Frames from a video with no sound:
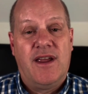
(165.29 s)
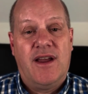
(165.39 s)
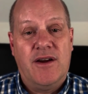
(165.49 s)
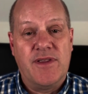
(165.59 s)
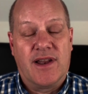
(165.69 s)

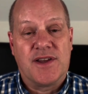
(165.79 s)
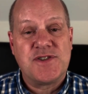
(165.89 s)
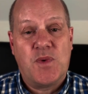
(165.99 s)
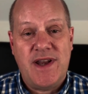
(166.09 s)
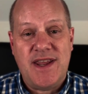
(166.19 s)
over the last
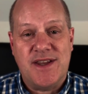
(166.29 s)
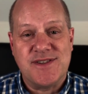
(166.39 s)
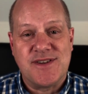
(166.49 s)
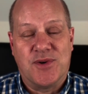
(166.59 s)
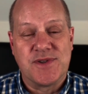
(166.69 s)
20
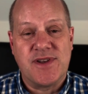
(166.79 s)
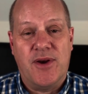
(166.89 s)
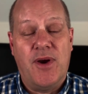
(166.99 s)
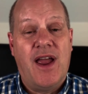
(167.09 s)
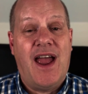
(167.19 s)
years or
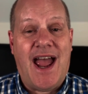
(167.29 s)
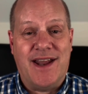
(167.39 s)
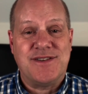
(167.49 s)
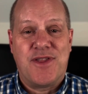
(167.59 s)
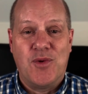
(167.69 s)
so
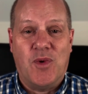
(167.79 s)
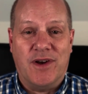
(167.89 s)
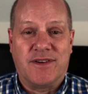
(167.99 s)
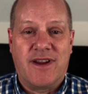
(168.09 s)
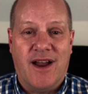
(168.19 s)
at the
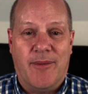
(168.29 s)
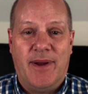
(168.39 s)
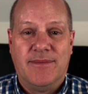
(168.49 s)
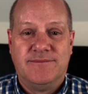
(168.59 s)
World Cup.